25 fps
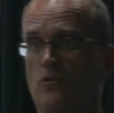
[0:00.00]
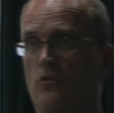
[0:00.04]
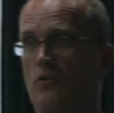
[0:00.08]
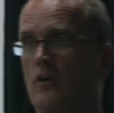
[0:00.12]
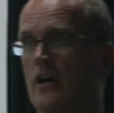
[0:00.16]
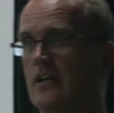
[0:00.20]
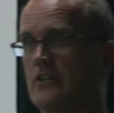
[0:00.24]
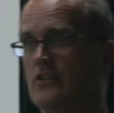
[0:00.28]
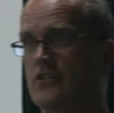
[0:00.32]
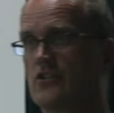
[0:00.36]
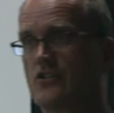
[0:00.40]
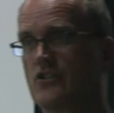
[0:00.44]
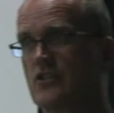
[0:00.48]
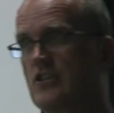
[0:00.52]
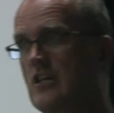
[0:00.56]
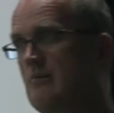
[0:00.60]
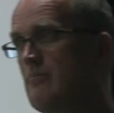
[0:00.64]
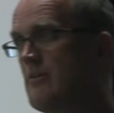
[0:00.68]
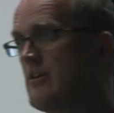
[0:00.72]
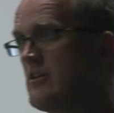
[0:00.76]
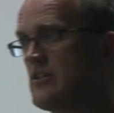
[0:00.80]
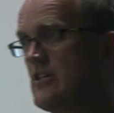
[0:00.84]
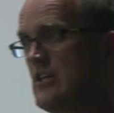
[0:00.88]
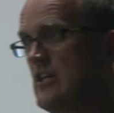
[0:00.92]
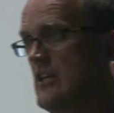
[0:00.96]
watch
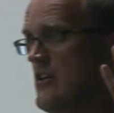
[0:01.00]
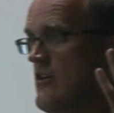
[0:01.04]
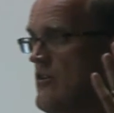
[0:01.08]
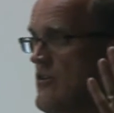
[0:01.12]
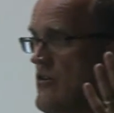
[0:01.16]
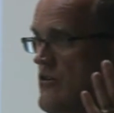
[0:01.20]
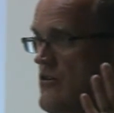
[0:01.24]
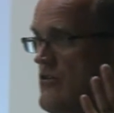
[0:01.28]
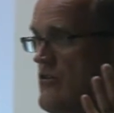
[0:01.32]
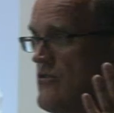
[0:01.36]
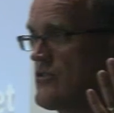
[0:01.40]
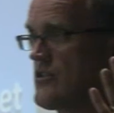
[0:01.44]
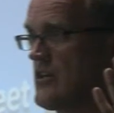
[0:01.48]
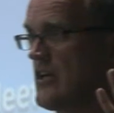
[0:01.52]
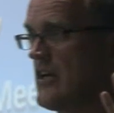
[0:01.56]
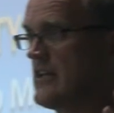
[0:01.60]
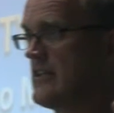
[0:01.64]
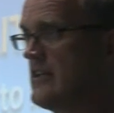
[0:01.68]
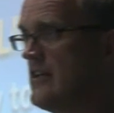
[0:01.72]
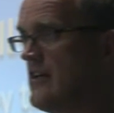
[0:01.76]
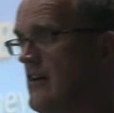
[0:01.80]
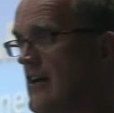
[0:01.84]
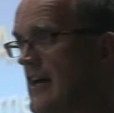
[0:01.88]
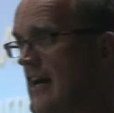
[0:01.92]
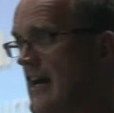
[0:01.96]
CBC News and
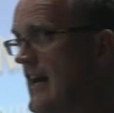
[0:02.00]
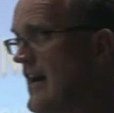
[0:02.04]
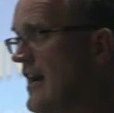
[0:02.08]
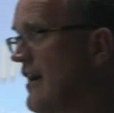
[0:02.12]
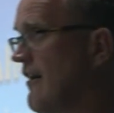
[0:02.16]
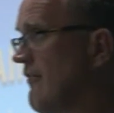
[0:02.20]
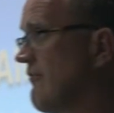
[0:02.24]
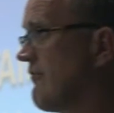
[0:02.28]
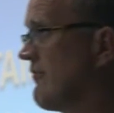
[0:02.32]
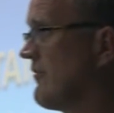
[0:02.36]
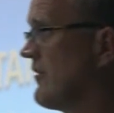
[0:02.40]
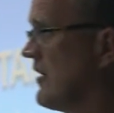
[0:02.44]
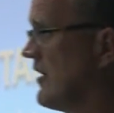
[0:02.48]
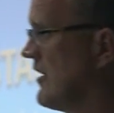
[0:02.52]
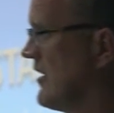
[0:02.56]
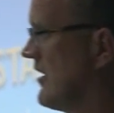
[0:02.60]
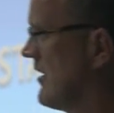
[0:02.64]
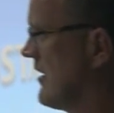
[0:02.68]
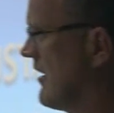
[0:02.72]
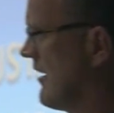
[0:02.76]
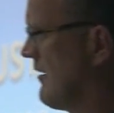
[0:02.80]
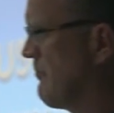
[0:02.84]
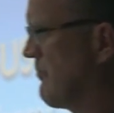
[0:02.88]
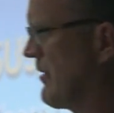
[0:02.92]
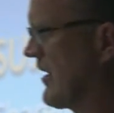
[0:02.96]
they'll have
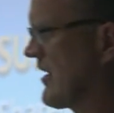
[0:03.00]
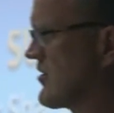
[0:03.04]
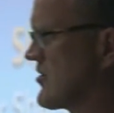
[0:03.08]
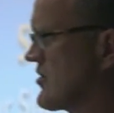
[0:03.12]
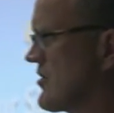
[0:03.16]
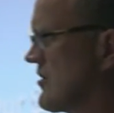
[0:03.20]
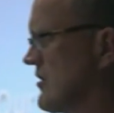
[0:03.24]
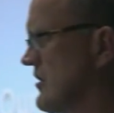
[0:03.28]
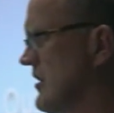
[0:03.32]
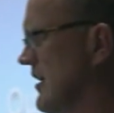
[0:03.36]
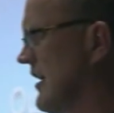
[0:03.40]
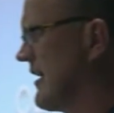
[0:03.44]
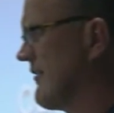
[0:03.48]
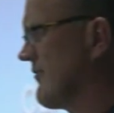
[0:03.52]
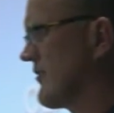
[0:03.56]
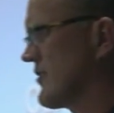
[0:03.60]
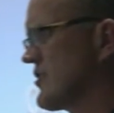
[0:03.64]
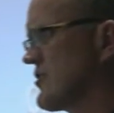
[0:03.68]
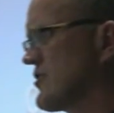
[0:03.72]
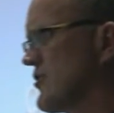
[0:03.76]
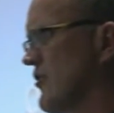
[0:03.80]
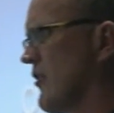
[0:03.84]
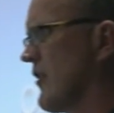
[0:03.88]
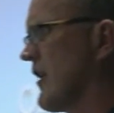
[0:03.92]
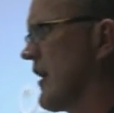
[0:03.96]
a picture, they'll have a
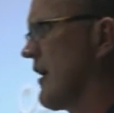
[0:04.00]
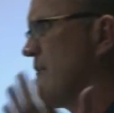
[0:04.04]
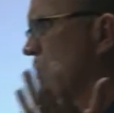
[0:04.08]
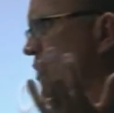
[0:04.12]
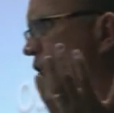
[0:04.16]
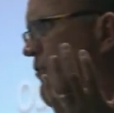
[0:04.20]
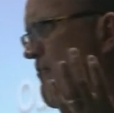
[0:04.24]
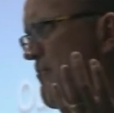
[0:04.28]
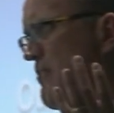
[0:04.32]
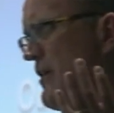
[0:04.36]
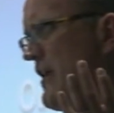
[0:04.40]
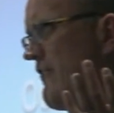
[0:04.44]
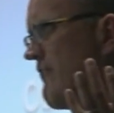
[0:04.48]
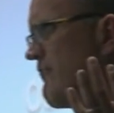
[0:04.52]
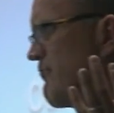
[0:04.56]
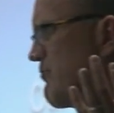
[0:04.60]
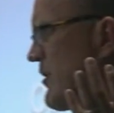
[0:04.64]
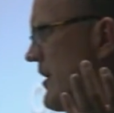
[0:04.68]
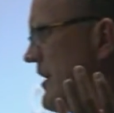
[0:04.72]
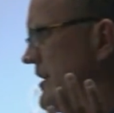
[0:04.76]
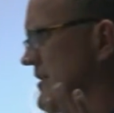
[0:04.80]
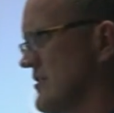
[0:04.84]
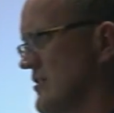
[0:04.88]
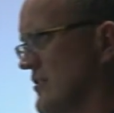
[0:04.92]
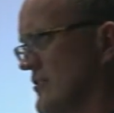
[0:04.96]
story about beef
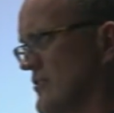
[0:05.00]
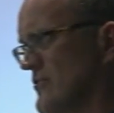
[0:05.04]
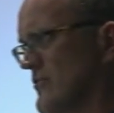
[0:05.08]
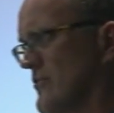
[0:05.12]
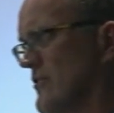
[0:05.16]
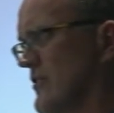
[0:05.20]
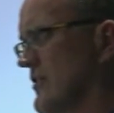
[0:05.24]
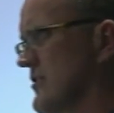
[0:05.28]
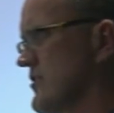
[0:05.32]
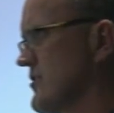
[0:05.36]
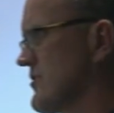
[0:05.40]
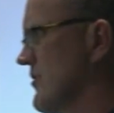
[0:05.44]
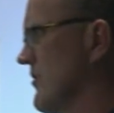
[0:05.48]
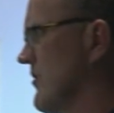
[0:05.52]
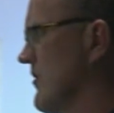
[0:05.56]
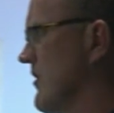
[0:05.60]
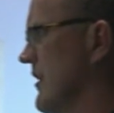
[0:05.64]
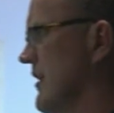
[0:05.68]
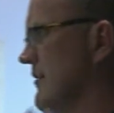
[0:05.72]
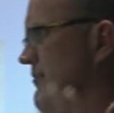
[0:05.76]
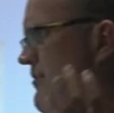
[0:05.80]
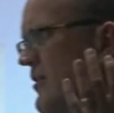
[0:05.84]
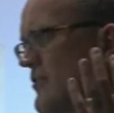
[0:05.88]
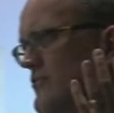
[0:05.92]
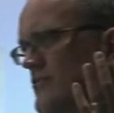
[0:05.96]
prices or a story
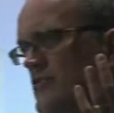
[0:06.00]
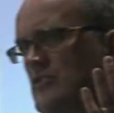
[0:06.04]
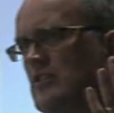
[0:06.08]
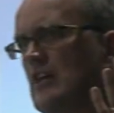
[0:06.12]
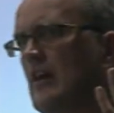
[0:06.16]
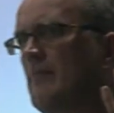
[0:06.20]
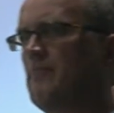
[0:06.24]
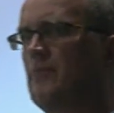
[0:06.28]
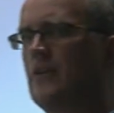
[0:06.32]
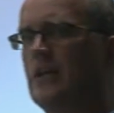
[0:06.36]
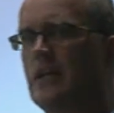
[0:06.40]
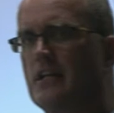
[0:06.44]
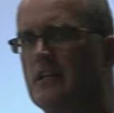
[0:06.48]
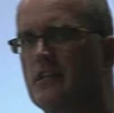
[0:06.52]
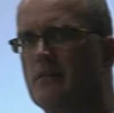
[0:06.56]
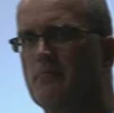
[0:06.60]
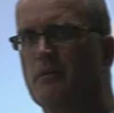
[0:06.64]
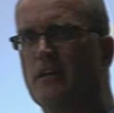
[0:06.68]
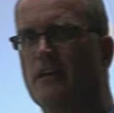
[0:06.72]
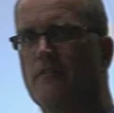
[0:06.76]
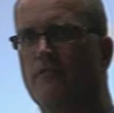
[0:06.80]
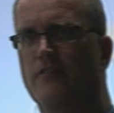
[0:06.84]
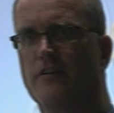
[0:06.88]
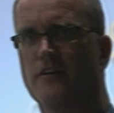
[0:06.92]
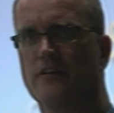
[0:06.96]
about something in the
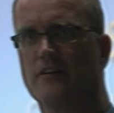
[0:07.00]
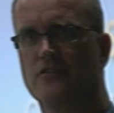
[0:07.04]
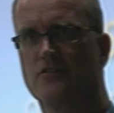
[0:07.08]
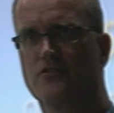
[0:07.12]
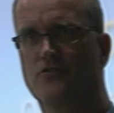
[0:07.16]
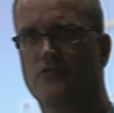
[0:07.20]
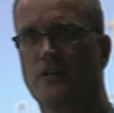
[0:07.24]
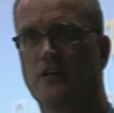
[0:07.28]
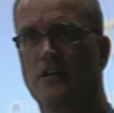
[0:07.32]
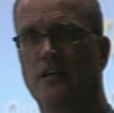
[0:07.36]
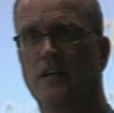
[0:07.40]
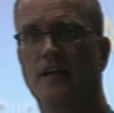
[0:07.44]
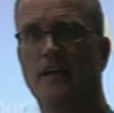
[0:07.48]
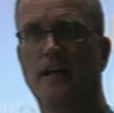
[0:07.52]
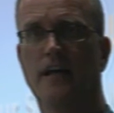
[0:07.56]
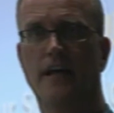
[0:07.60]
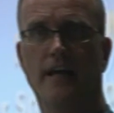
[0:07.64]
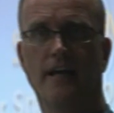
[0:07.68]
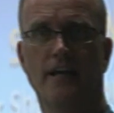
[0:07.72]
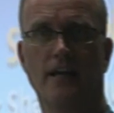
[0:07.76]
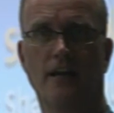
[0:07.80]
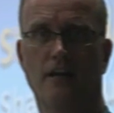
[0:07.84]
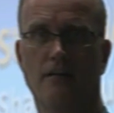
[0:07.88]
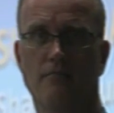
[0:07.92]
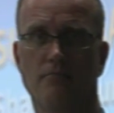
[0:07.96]
beef industry,
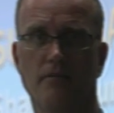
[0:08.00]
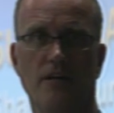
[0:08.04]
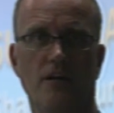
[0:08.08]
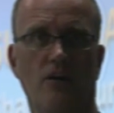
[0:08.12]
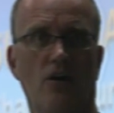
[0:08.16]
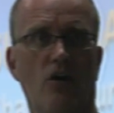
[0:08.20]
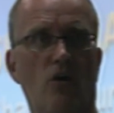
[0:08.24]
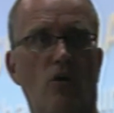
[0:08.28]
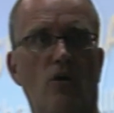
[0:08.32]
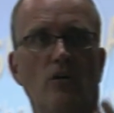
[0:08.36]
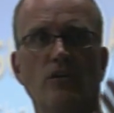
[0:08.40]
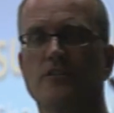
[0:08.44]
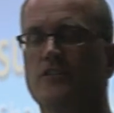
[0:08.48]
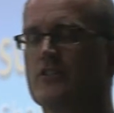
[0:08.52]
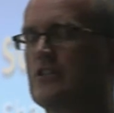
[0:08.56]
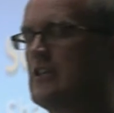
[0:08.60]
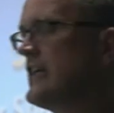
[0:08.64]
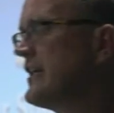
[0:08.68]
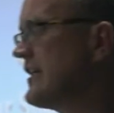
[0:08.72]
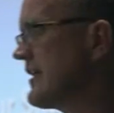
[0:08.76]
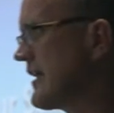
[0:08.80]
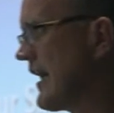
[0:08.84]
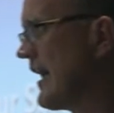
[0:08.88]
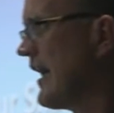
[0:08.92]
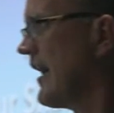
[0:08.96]
and it'll be a
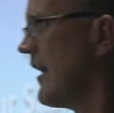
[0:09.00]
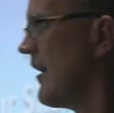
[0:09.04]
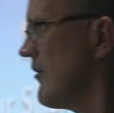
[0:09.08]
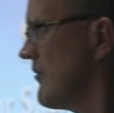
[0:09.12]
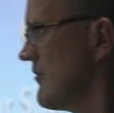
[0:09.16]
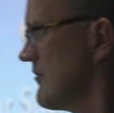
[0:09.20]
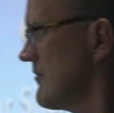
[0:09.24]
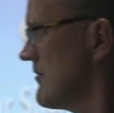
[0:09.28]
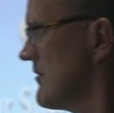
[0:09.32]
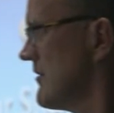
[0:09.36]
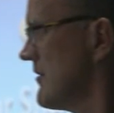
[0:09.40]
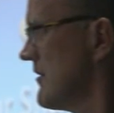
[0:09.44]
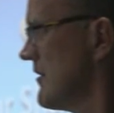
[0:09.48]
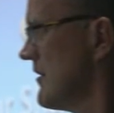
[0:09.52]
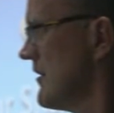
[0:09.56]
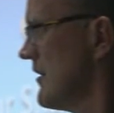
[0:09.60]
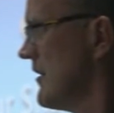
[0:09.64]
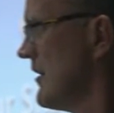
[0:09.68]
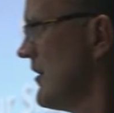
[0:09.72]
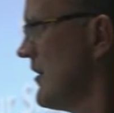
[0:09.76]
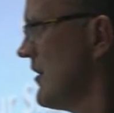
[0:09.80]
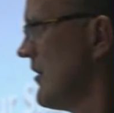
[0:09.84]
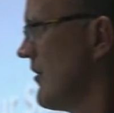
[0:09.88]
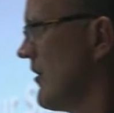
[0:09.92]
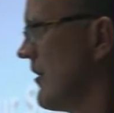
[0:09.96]
Holstein cow.
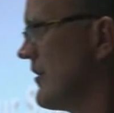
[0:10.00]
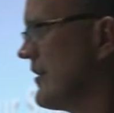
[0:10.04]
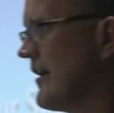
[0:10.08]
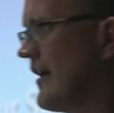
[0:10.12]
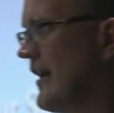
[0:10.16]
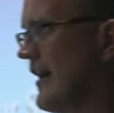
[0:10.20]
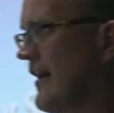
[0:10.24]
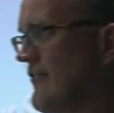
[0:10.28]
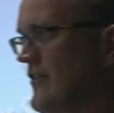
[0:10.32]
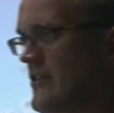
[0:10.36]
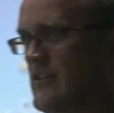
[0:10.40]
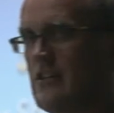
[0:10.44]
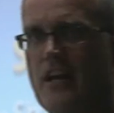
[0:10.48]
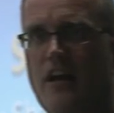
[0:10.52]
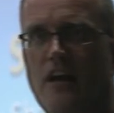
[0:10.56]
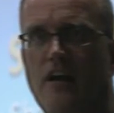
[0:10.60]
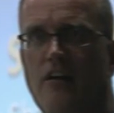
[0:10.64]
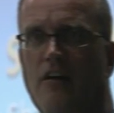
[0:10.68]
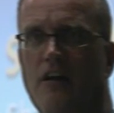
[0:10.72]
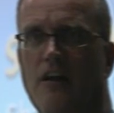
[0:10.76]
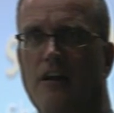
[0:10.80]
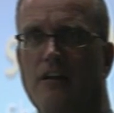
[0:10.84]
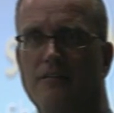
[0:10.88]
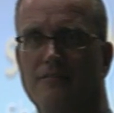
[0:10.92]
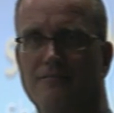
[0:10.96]
And they'll have a
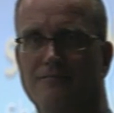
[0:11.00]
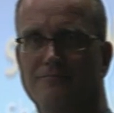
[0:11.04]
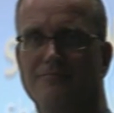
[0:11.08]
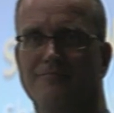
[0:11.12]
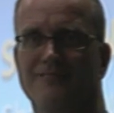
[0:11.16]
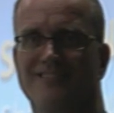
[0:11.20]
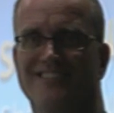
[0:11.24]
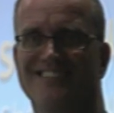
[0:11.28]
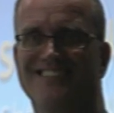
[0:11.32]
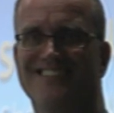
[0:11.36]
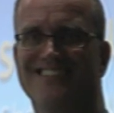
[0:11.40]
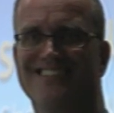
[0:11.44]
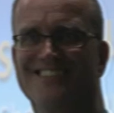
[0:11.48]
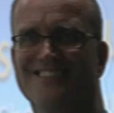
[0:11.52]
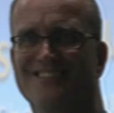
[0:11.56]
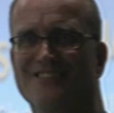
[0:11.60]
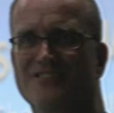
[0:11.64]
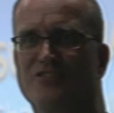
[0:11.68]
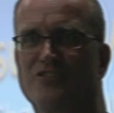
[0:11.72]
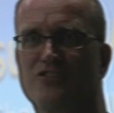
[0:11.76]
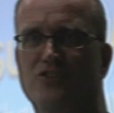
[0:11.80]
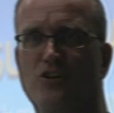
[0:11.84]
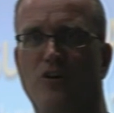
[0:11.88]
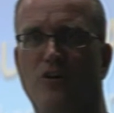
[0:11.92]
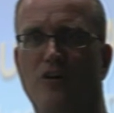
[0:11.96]
dairy
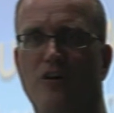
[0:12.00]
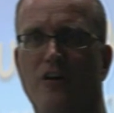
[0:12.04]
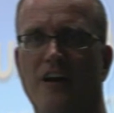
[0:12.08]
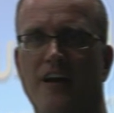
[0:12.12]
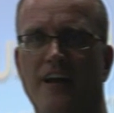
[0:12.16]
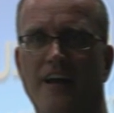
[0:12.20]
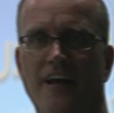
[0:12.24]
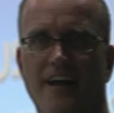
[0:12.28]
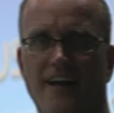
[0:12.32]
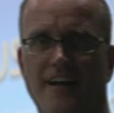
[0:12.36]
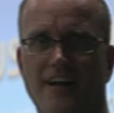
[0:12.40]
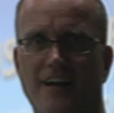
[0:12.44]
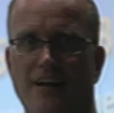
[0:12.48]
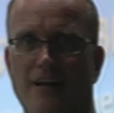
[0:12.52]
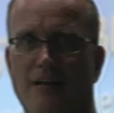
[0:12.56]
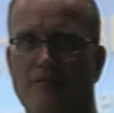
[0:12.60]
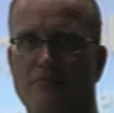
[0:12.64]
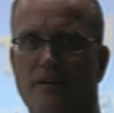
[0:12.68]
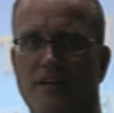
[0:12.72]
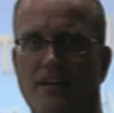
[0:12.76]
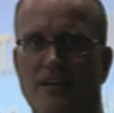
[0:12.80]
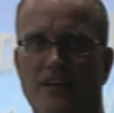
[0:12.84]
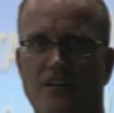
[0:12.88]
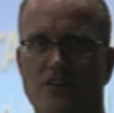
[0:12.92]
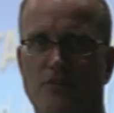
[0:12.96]
story, and it'll
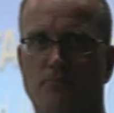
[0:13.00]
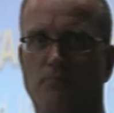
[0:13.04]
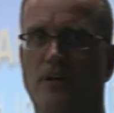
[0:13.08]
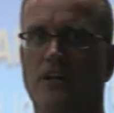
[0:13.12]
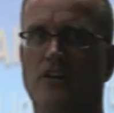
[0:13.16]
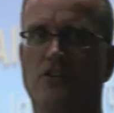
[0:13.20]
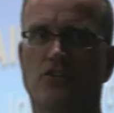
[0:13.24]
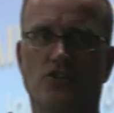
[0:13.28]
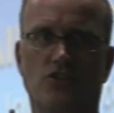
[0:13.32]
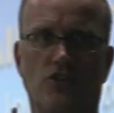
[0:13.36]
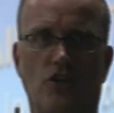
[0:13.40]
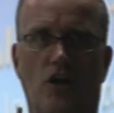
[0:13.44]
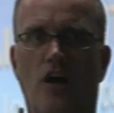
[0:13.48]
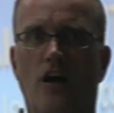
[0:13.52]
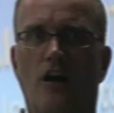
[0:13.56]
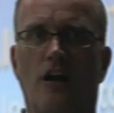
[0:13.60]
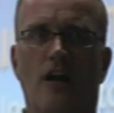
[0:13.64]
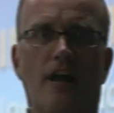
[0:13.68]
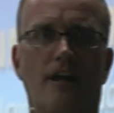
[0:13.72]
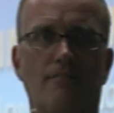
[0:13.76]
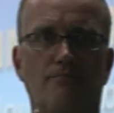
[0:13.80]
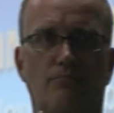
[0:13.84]
be a big Charolais